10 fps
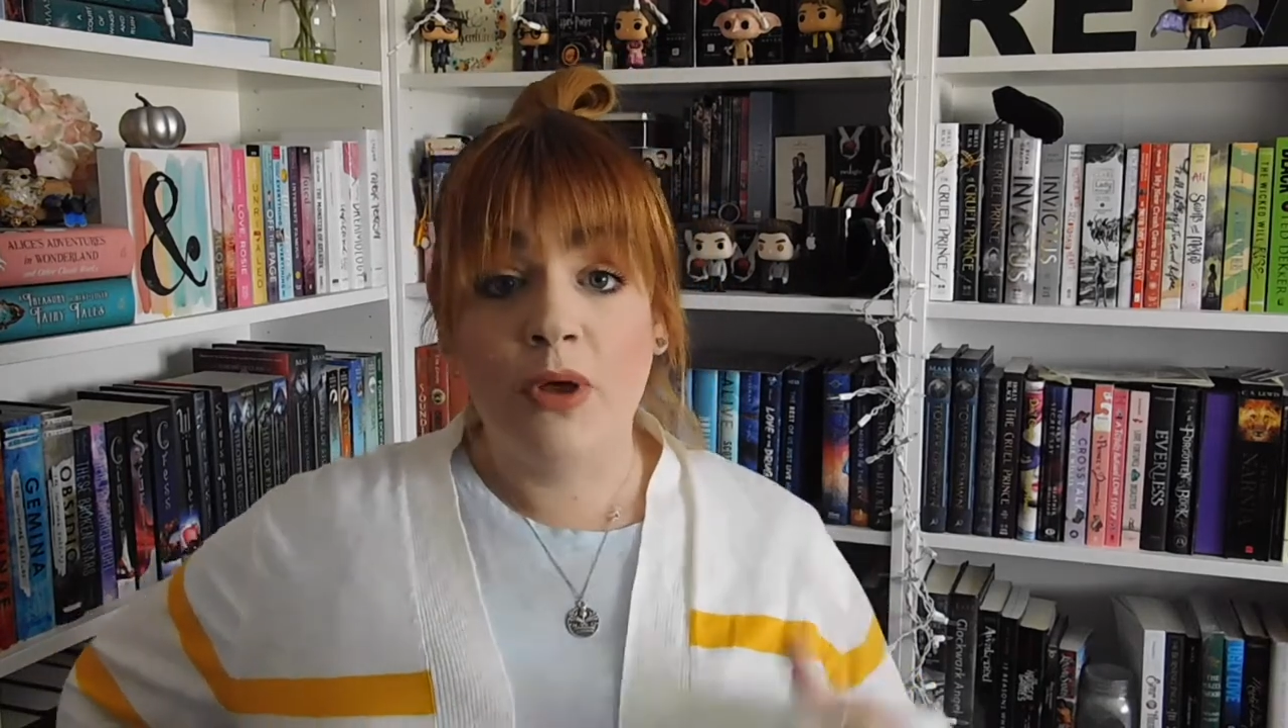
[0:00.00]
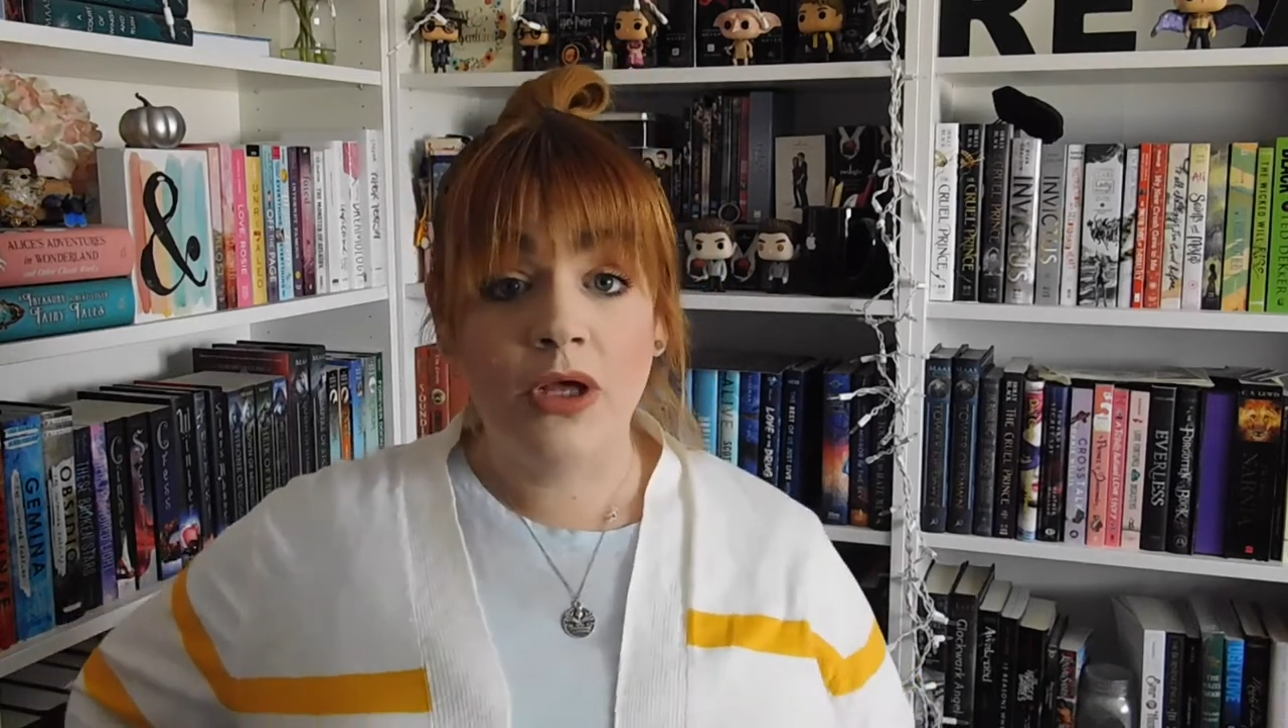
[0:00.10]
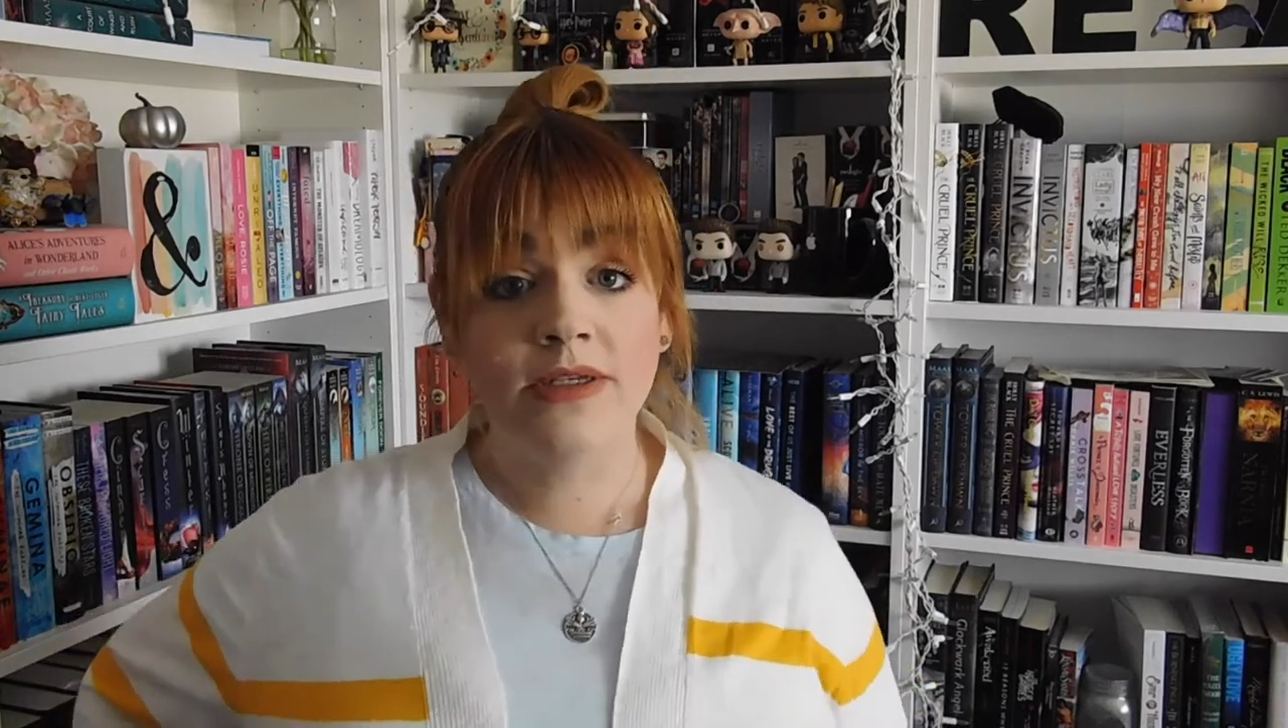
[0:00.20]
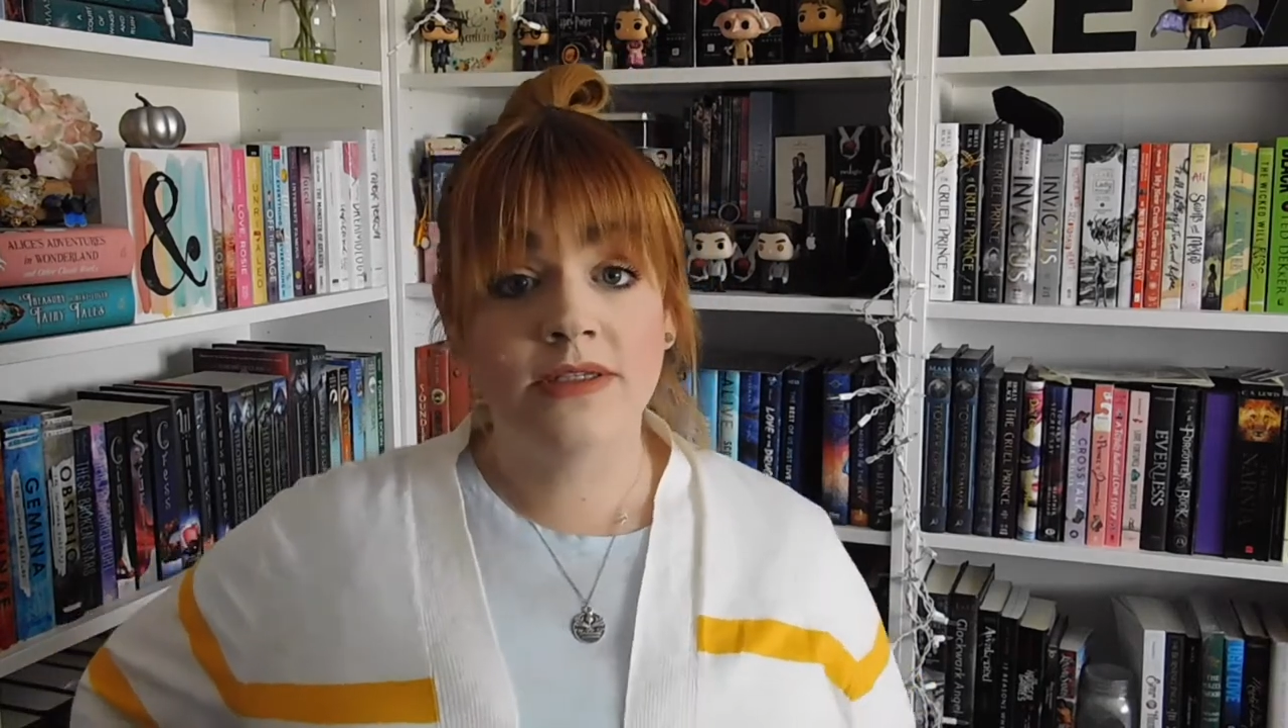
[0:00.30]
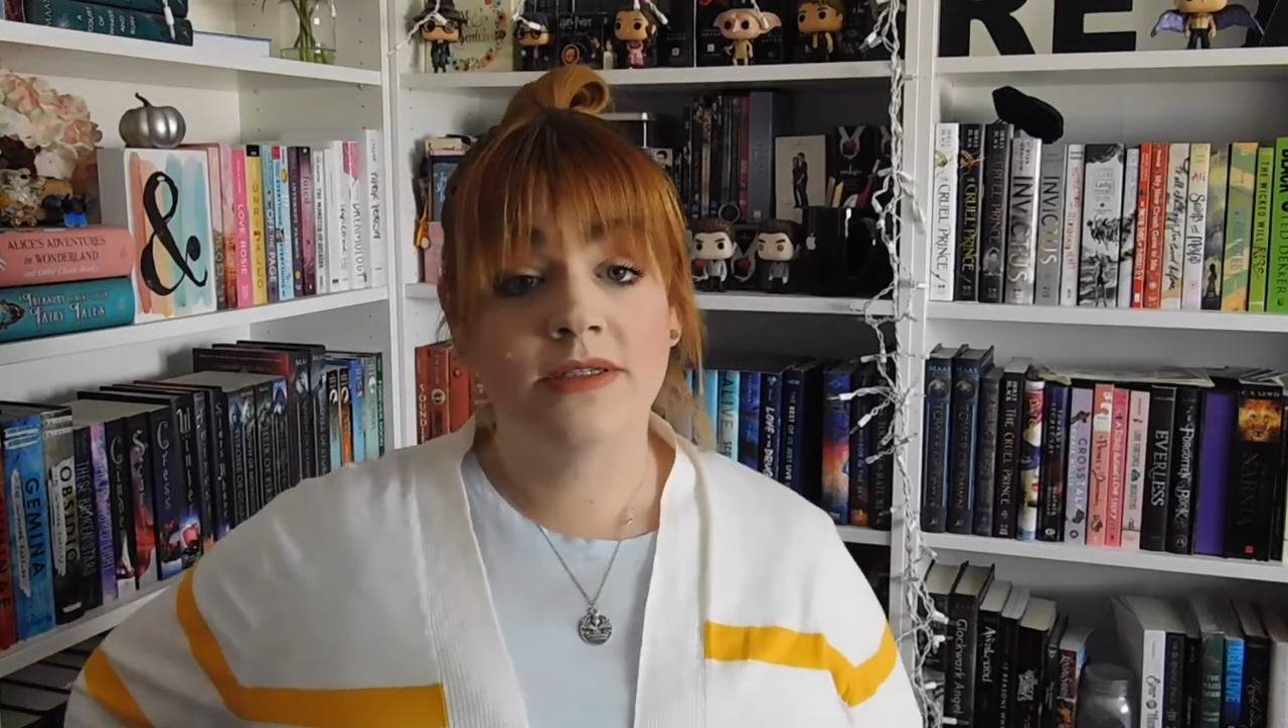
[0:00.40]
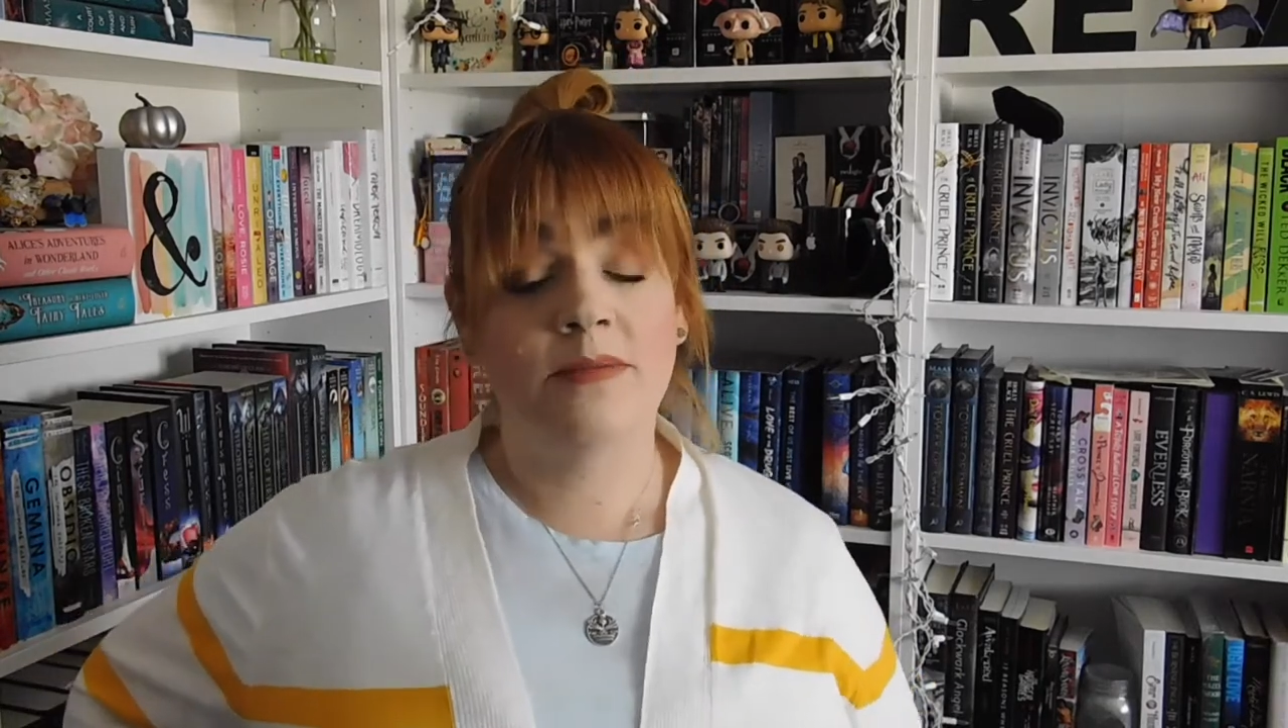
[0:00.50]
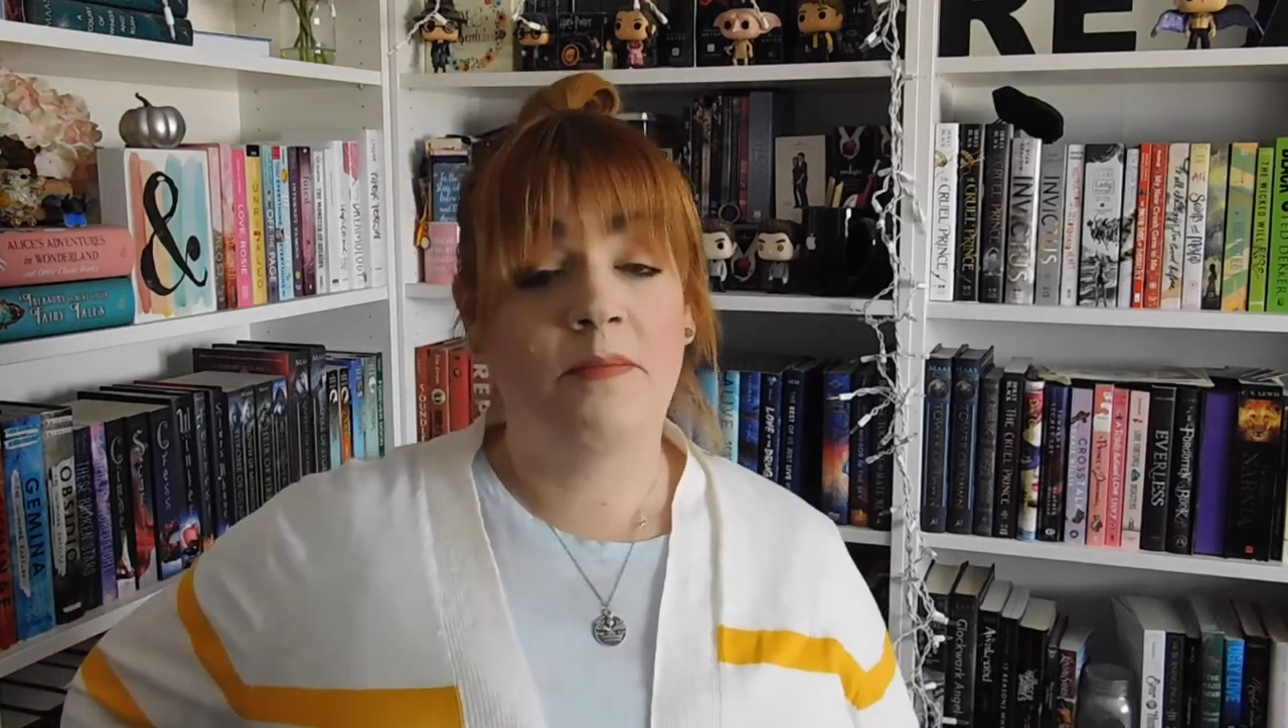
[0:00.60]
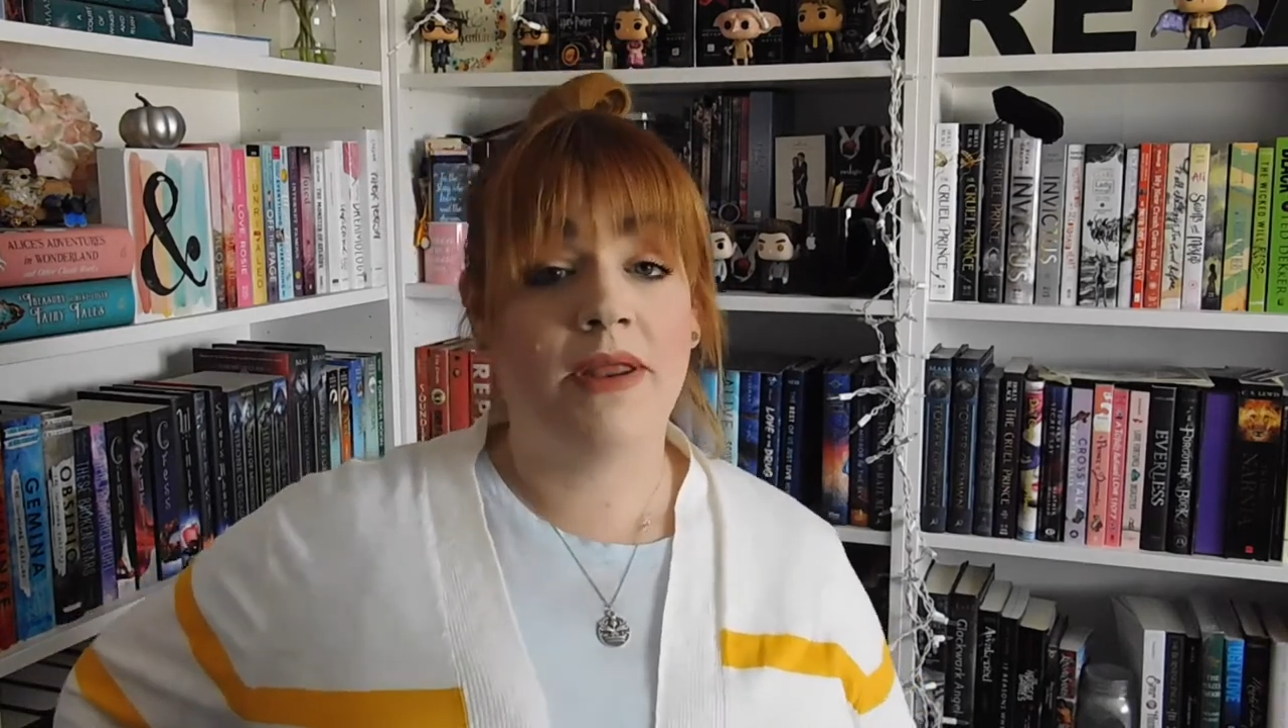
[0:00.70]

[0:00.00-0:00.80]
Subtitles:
books